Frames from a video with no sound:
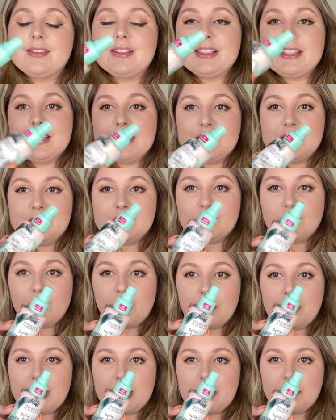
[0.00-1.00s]
Physicians
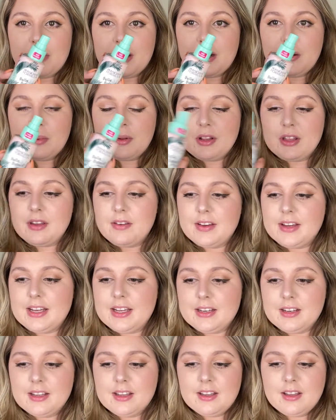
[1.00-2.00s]
Formula, better believe
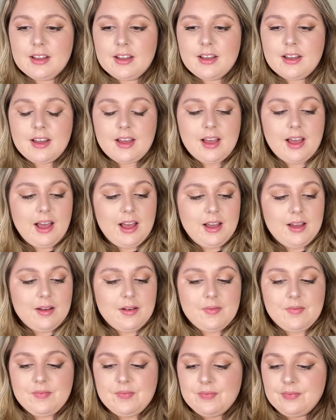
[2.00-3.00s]
it,
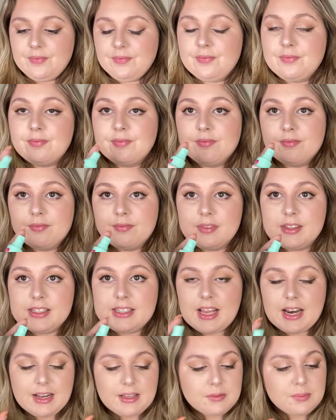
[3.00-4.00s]

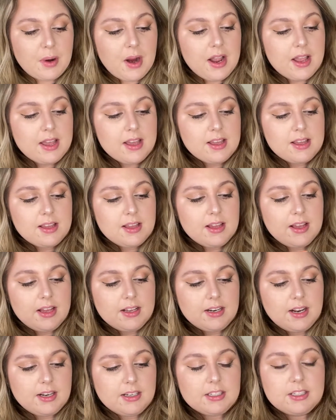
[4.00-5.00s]
setting spray,
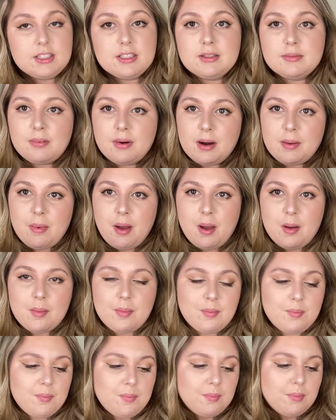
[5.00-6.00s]
and I just spray my
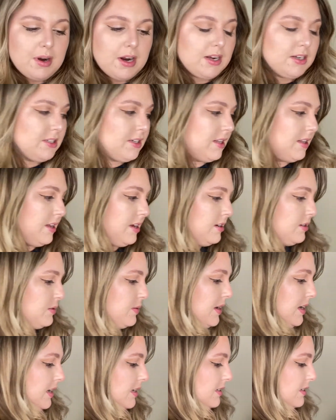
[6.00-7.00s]
brush, and here's
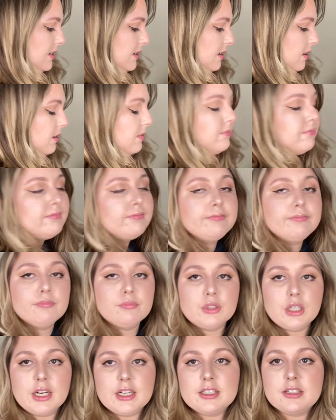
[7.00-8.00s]
what I
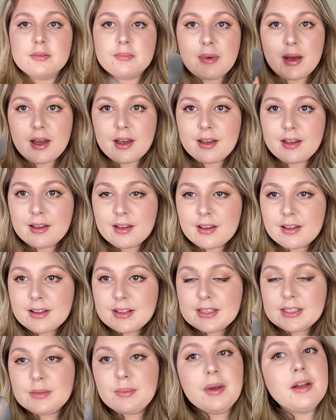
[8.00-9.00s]
brush my
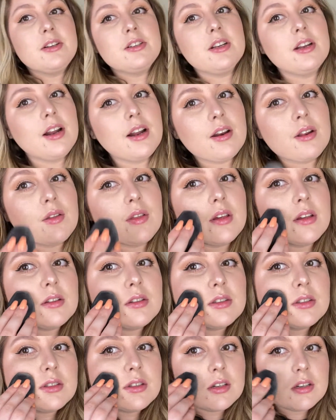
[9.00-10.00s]
sponge, and I do
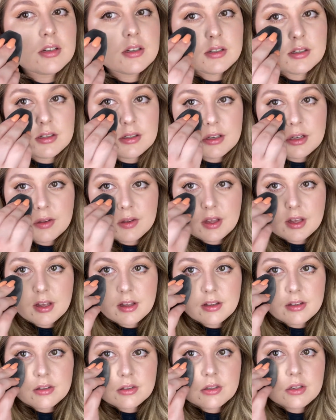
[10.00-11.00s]
this. I just do
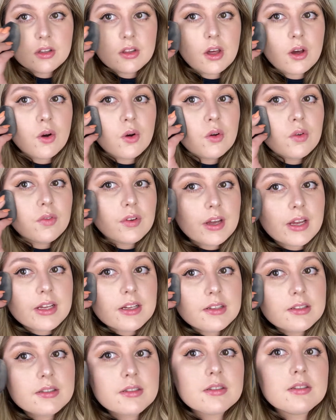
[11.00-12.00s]
this to the whole
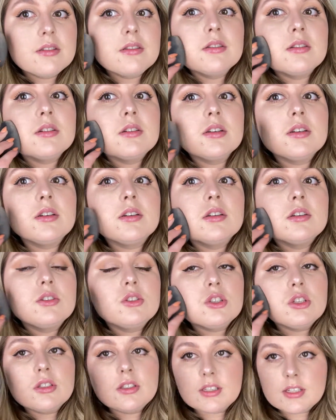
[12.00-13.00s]
face,
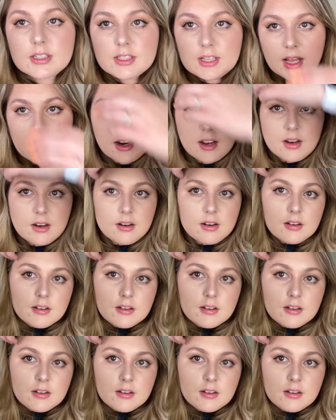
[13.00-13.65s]
just to set it.